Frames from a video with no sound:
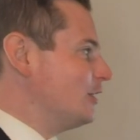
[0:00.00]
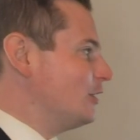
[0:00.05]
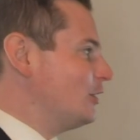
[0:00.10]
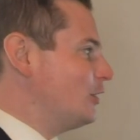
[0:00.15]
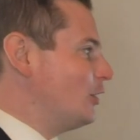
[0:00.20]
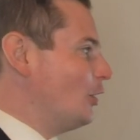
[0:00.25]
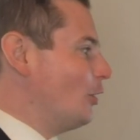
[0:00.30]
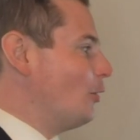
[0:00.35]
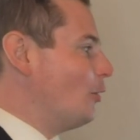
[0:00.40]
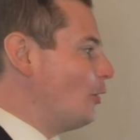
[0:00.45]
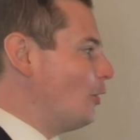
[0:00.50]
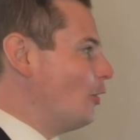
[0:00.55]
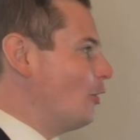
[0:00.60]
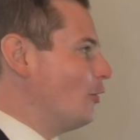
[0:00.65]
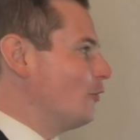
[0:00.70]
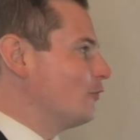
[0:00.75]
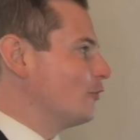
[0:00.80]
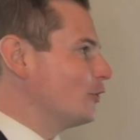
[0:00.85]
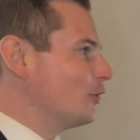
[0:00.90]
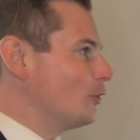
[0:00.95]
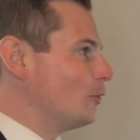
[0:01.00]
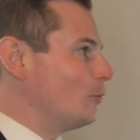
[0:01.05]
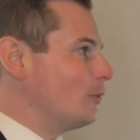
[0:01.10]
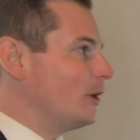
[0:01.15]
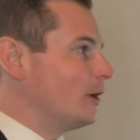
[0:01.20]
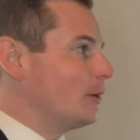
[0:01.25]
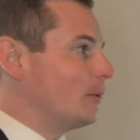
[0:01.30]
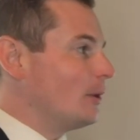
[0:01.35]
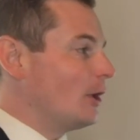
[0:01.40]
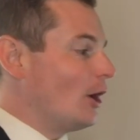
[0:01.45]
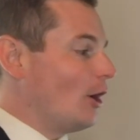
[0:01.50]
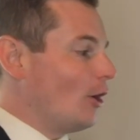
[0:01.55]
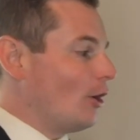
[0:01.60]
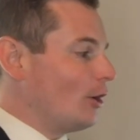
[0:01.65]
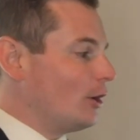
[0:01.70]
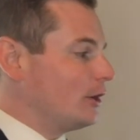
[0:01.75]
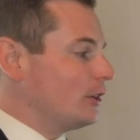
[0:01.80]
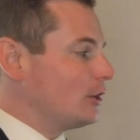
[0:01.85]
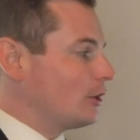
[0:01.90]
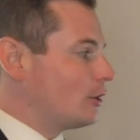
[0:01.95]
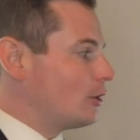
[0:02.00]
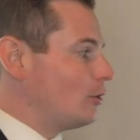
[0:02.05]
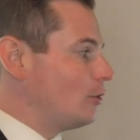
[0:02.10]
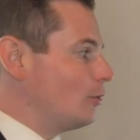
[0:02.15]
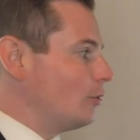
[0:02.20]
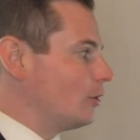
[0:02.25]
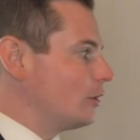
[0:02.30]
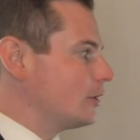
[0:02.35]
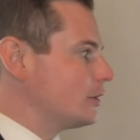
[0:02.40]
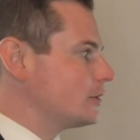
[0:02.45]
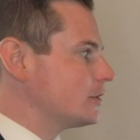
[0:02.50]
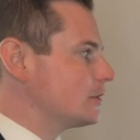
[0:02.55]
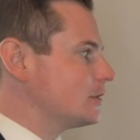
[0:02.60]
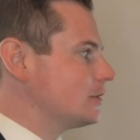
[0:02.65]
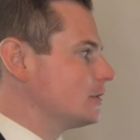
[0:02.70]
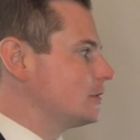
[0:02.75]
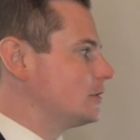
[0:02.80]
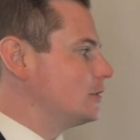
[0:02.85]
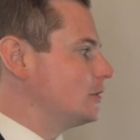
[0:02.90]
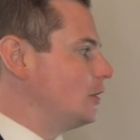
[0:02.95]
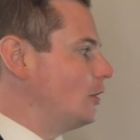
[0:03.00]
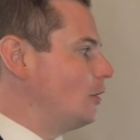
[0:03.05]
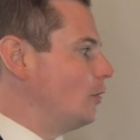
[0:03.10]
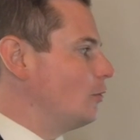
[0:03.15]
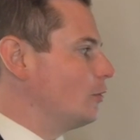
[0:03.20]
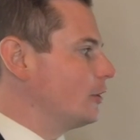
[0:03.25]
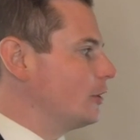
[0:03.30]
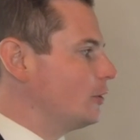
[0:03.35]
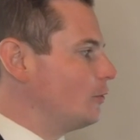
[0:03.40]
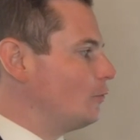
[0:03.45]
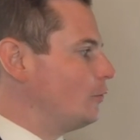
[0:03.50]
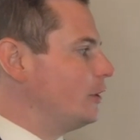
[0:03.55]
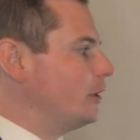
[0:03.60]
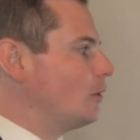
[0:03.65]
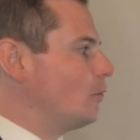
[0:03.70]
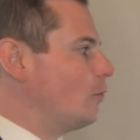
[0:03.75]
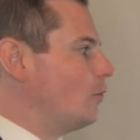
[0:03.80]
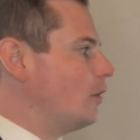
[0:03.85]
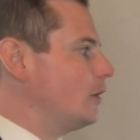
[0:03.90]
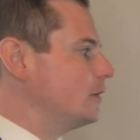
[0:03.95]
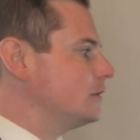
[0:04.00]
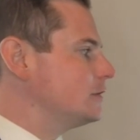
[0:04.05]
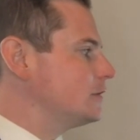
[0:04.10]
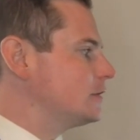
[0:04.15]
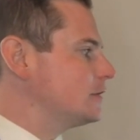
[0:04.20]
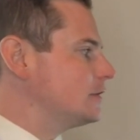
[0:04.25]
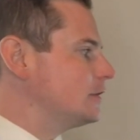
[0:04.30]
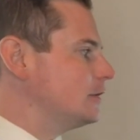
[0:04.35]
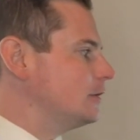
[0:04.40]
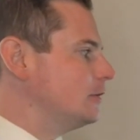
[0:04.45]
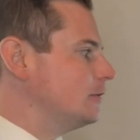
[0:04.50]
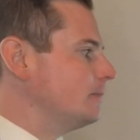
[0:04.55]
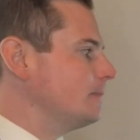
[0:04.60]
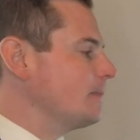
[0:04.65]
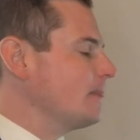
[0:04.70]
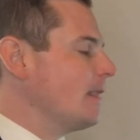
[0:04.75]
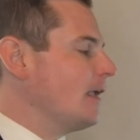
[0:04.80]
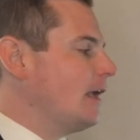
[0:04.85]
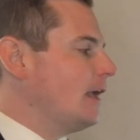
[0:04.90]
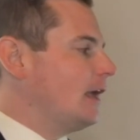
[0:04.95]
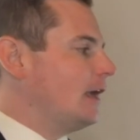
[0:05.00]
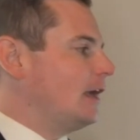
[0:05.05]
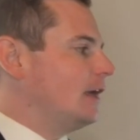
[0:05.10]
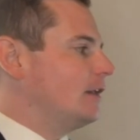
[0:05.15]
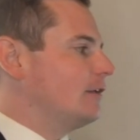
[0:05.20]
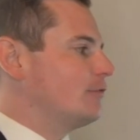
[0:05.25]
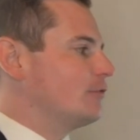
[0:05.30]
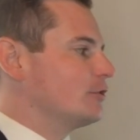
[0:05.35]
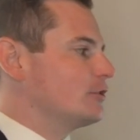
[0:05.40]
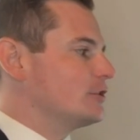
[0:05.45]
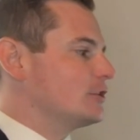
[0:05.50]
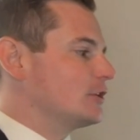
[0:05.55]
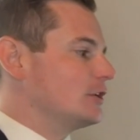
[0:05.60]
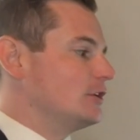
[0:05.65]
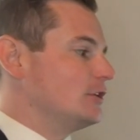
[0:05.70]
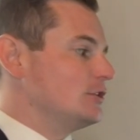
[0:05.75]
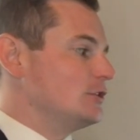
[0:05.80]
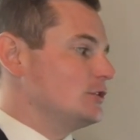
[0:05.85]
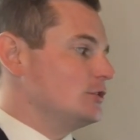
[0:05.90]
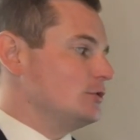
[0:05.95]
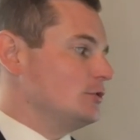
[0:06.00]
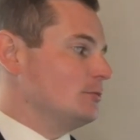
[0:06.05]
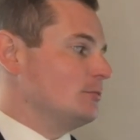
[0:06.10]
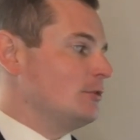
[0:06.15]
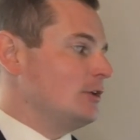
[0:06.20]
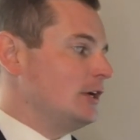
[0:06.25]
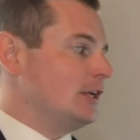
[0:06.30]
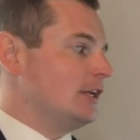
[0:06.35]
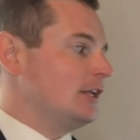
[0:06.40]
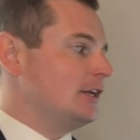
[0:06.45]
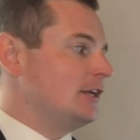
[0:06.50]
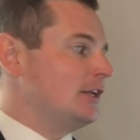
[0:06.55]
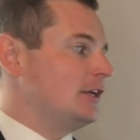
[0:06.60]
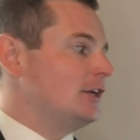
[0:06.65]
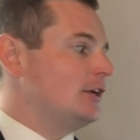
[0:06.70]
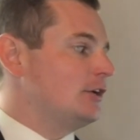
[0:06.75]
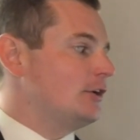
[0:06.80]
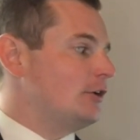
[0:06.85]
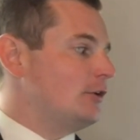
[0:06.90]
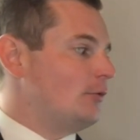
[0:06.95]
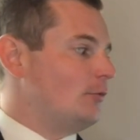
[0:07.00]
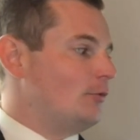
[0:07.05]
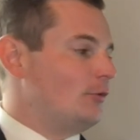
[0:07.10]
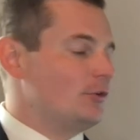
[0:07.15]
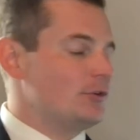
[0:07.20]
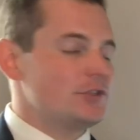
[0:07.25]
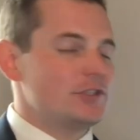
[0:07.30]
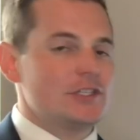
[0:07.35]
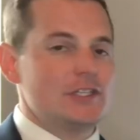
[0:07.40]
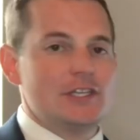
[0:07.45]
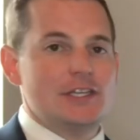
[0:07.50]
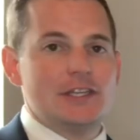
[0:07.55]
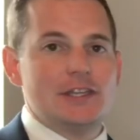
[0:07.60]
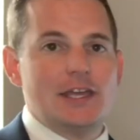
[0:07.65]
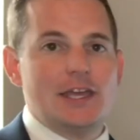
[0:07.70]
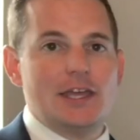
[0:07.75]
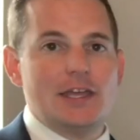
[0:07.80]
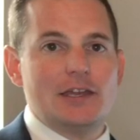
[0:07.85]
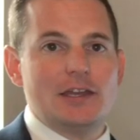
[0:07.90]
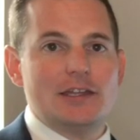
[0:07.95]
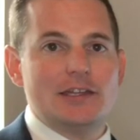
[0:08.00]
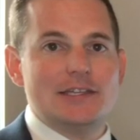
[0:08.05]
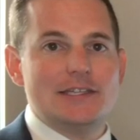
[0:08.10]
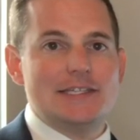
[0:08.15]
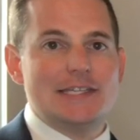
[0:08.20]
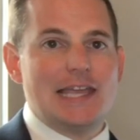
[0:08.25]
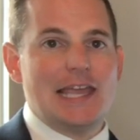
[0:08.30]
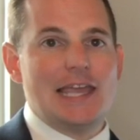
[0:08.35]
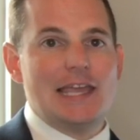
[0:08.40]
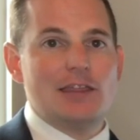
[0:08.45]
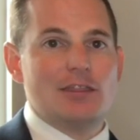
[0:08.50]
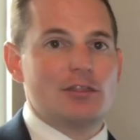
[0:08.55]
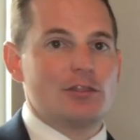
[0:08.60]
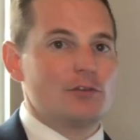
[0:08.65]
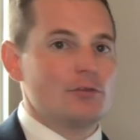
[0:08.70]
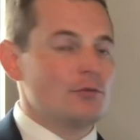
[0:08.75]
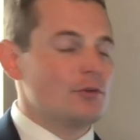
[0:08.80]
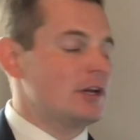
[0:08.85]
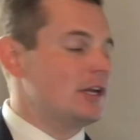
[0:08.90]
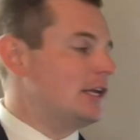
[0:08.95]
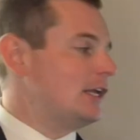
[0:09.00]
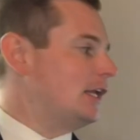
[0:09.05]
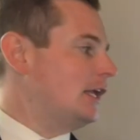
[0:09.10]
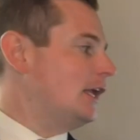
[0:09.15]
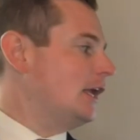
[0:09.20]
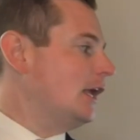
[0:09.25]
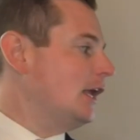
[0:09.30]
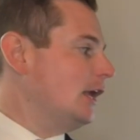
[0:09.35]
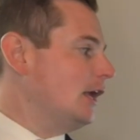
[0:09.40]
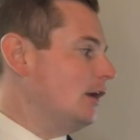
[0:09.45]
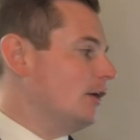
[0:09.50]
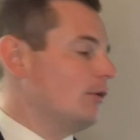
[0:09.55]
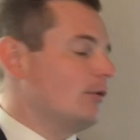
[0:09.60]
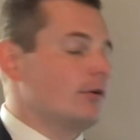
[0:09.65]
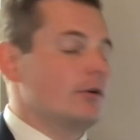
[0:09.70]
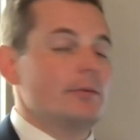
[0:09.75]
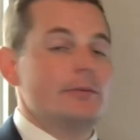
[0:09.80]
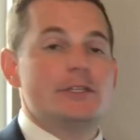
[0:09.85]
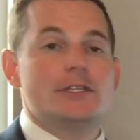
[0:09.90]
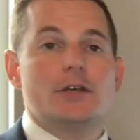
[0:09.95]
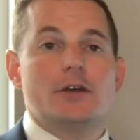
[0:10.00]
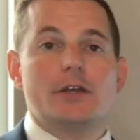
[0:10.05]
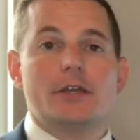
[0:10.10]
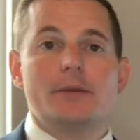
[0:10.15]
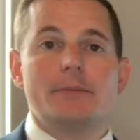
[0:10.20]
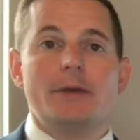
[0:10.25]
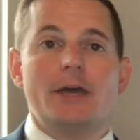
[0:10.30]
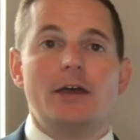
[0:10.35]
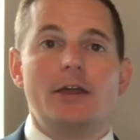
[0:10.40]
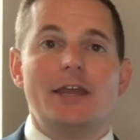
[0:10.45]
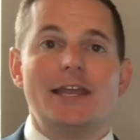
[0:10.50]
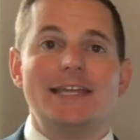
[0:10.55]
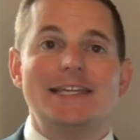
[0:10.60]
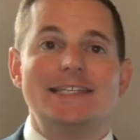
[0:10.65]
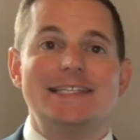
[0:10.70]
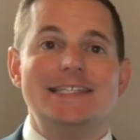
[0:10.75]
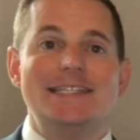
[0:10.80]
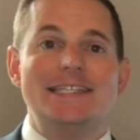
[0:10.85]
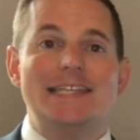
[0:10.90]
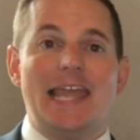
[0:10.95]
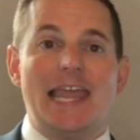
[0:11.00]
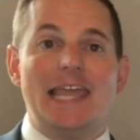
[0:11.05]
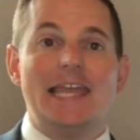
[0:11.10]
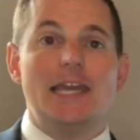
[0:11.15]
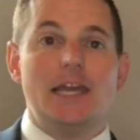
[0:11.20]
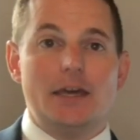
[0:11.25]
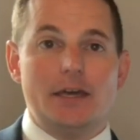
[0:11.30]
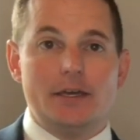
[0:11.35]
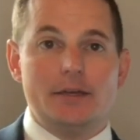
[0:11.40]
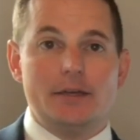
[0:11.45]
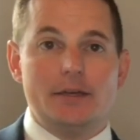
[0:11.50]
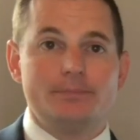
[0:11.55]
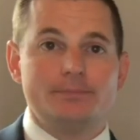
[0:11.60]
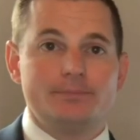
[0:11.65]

go over where we are in the course. So we're in week 1 still. And if we're just going to zoom right in here, we'll see that day 3, we're going to be talking about data.